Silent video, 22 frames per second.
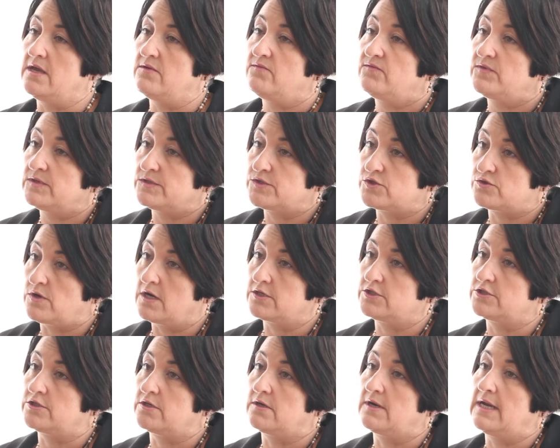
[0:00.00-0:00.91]

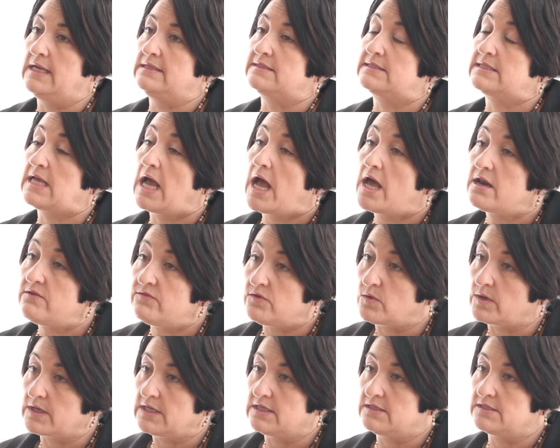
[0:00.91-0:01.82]
infrastructure inside of
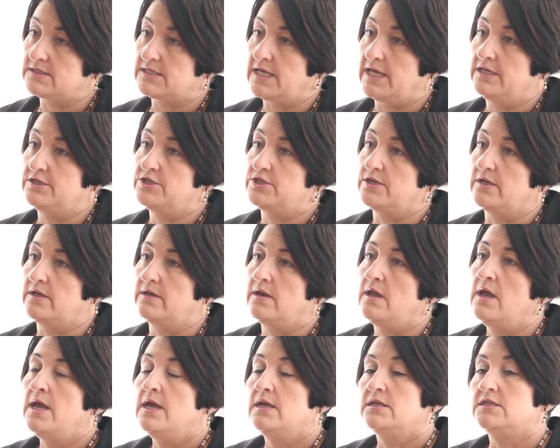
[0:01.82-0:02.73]
the
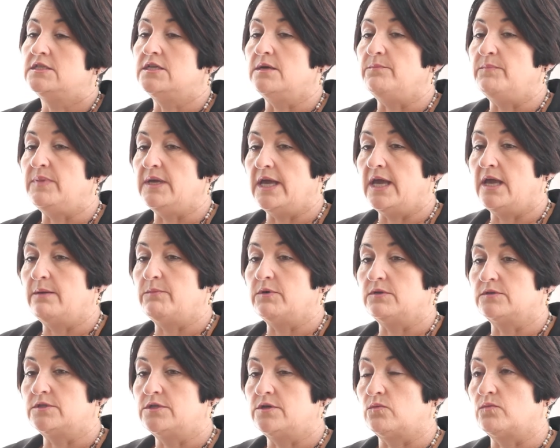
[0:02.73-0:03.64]
organization to be
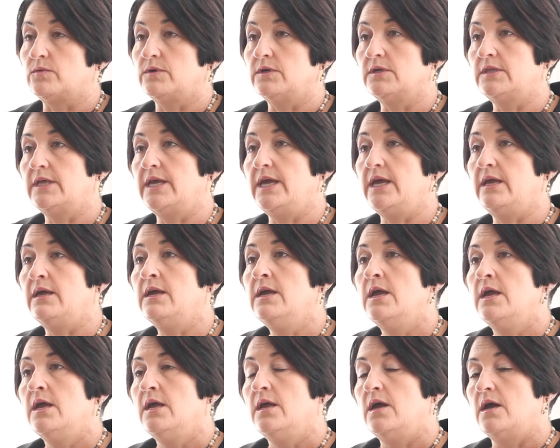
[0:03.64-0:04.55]
able to
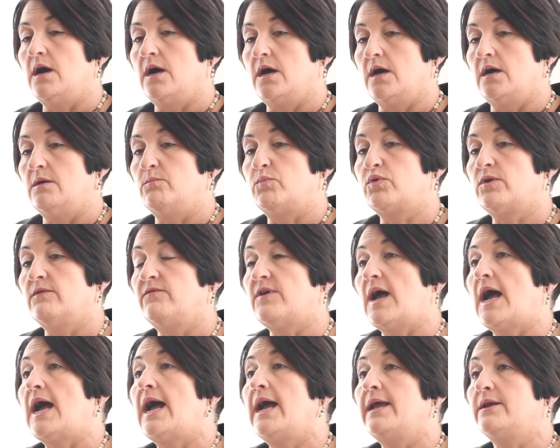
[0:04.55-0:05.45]
really
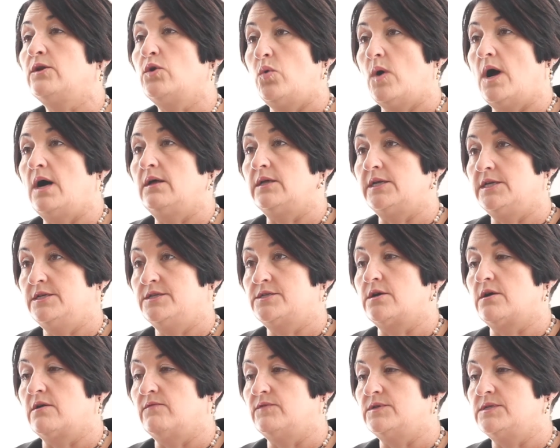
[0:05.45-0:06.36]
provide quality
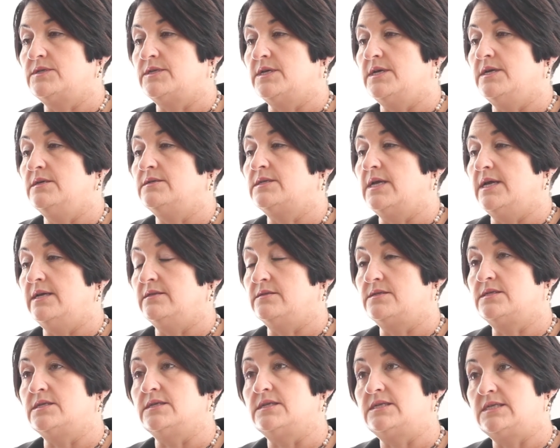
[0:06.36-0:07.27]
services
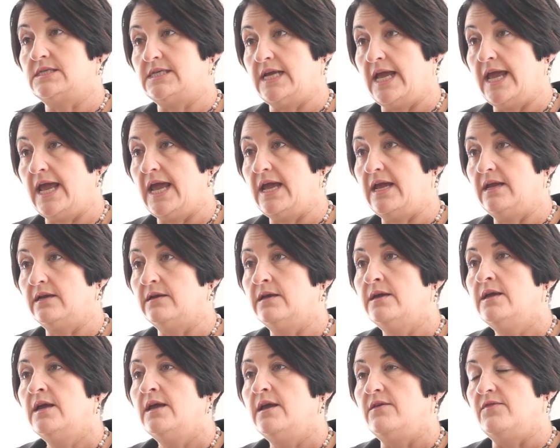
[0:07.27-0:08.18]
and
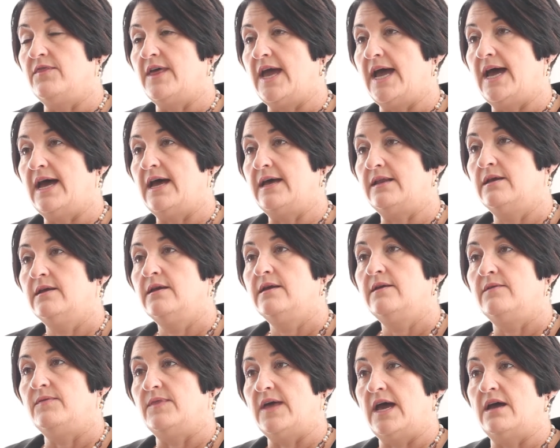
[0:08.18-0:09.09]
sustain that
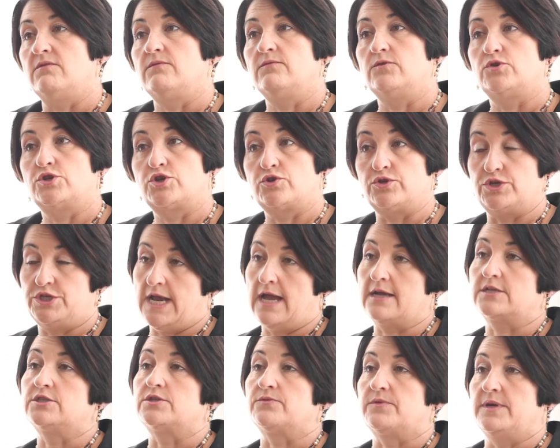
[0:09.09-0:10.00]

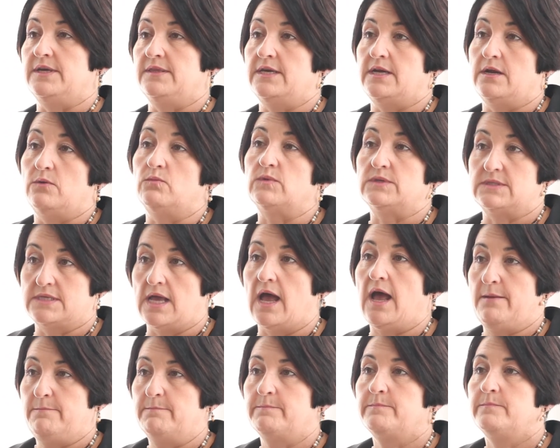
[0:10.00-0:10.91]
trajectory that it was
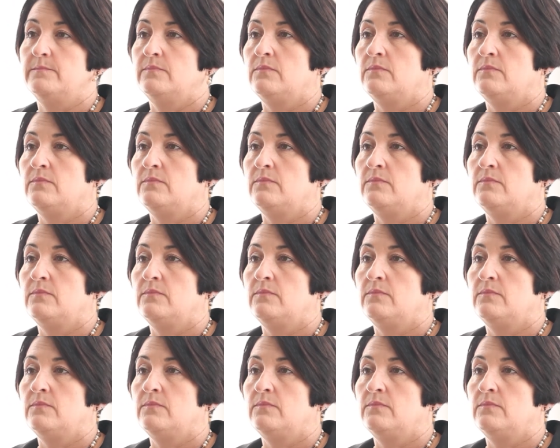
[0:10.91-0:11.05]
on.